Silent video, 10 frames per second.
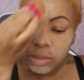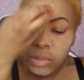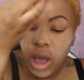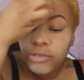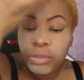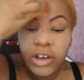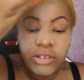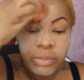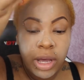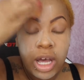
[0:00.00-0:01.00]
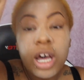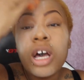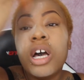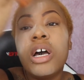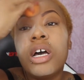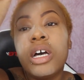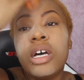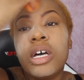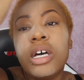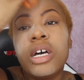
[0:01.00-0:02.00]
puff puff
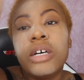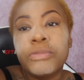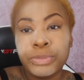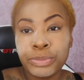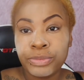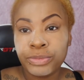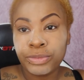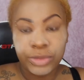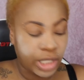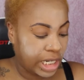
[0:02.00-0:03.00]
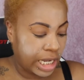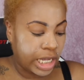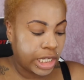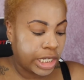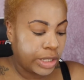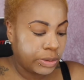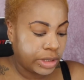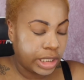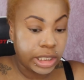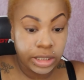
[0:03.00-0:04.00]
puff looking like a
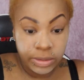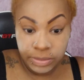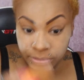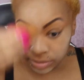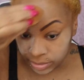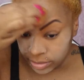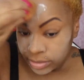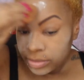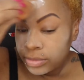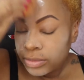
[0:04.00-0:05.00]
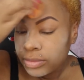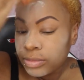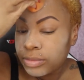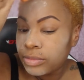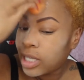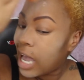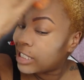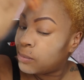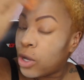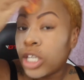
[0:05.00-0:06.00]
ghost honey Hmm,
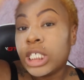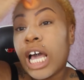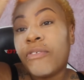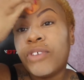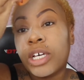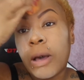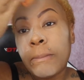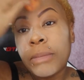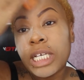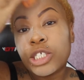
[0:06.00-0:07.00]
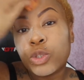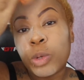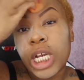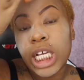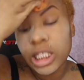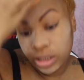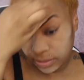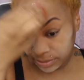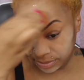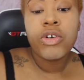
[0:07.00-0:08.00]
Casper got nothing on me,
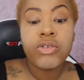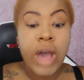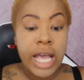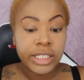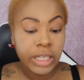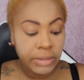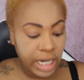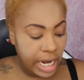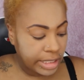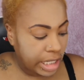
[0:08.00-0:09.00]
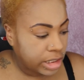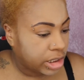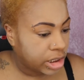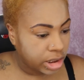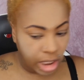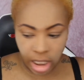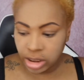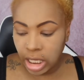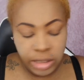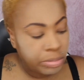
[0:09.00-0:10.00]
sweeties. Right, so I'm gonna let that sit
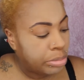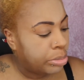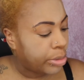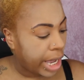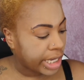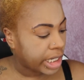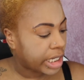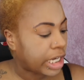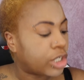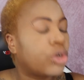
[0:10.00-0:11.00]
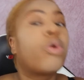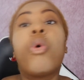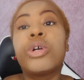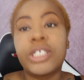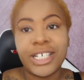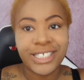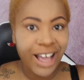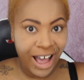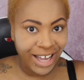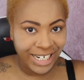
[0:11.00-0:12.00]
and break and get gorgeous
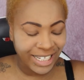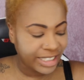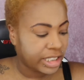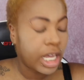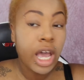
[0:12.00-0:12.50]
honeys